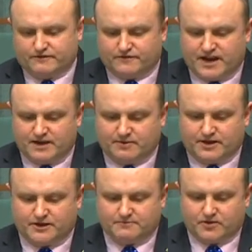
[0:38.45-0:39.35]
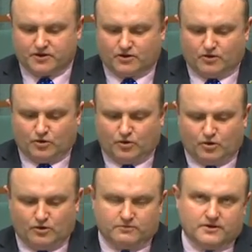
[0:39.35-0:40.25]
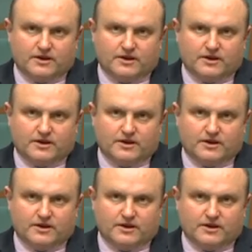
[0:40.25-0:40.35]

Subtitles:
family or